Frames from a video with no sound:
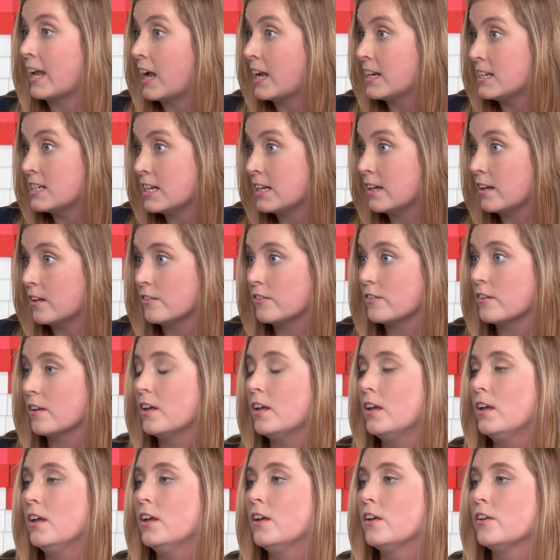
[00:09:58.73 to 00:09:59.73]
ideas.
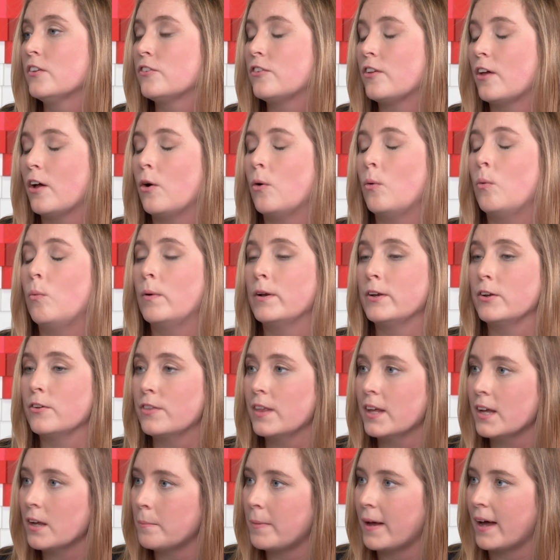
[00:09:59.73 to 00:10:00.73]
So when you
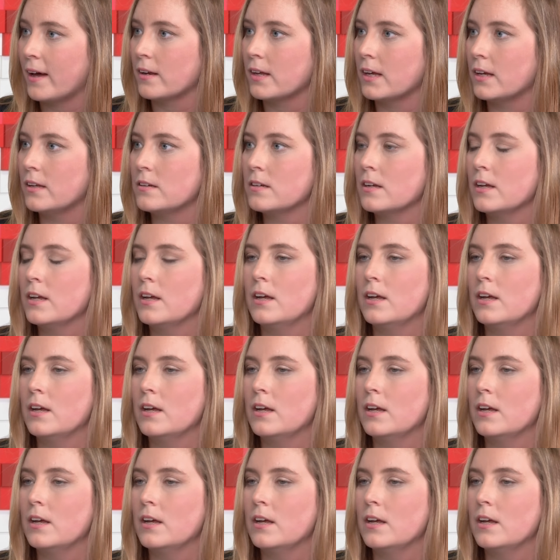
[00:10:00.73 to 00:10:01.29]
think about it,